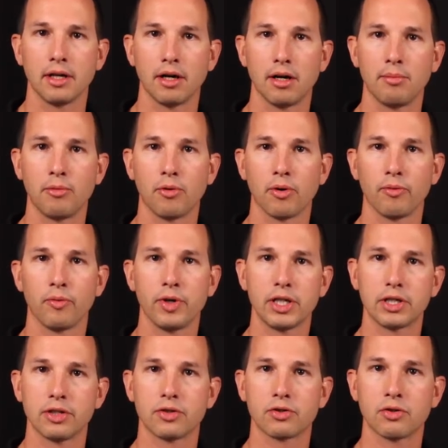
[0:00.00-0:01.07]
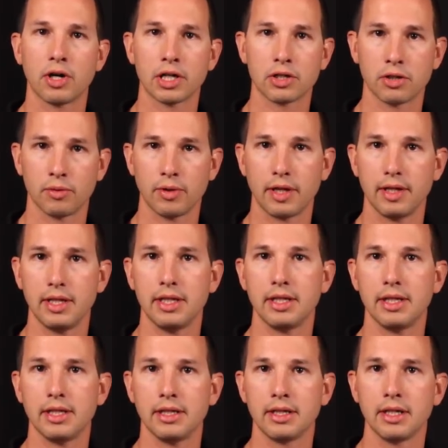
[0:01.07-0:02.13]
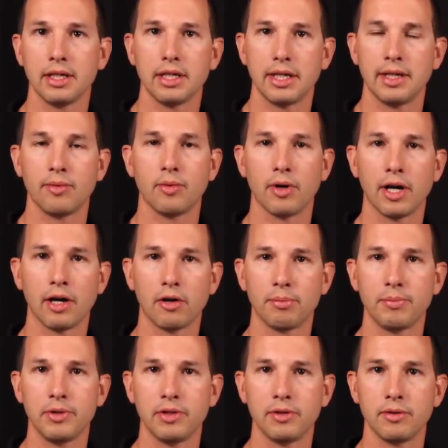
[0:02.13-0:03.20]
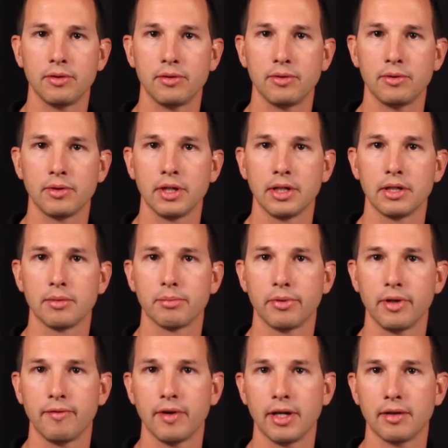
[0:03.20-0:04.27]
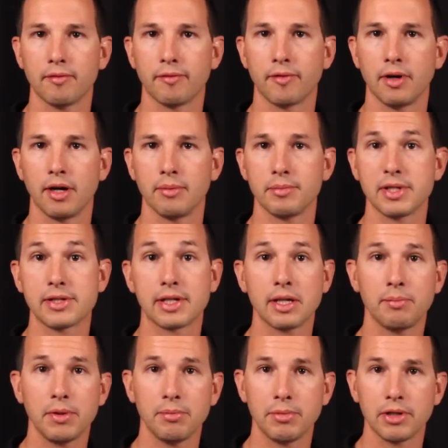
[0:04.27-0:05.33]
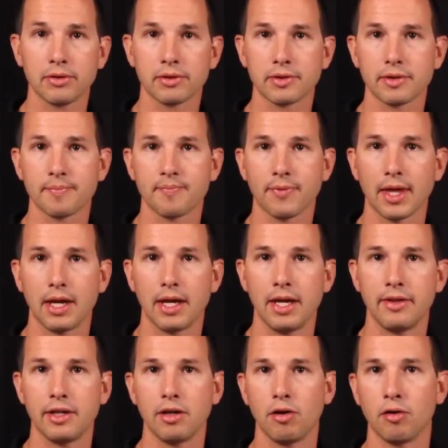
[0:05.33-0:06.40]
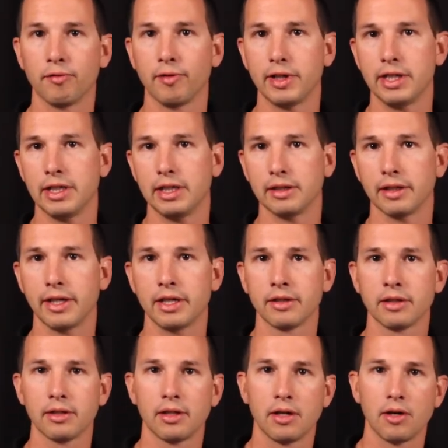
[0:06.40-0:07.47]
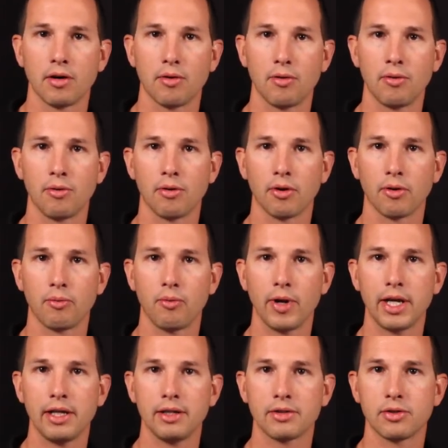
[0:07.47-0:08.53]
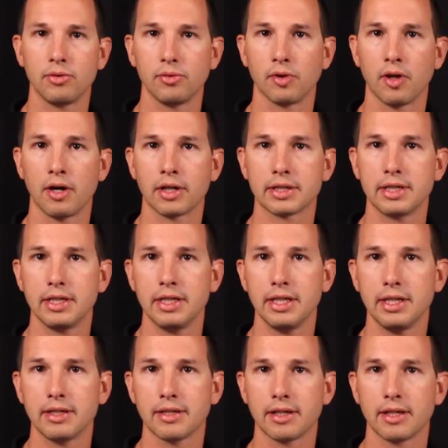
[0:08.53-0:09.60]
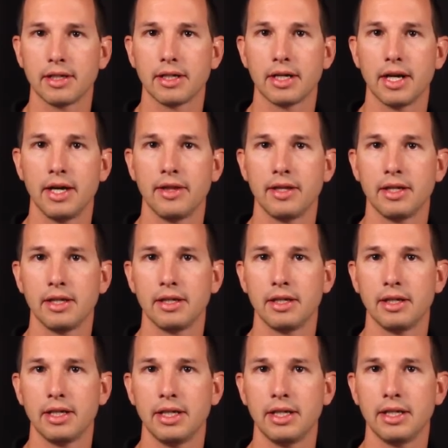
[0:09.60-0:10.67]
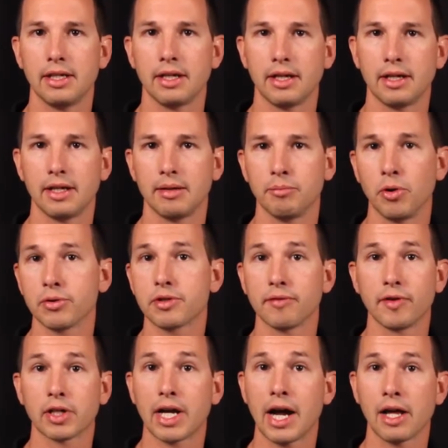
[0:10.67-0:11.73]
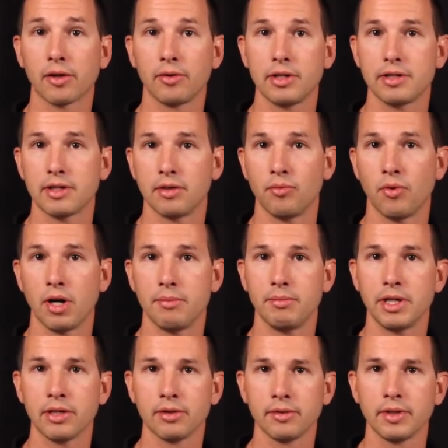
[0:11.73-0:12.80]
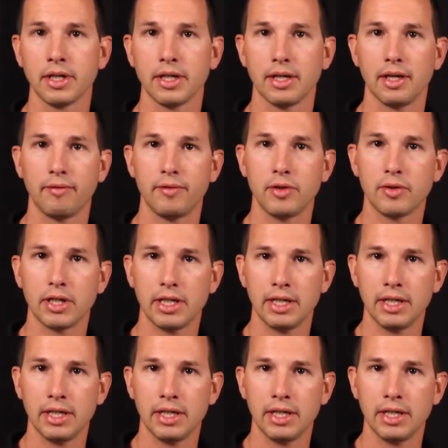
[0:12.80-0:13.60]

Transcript: a more rigid structure with eating, it will help you prevent from skipping meals and then overeating later, or waiting too long to eat and then eating most of your calories in one meal. If you can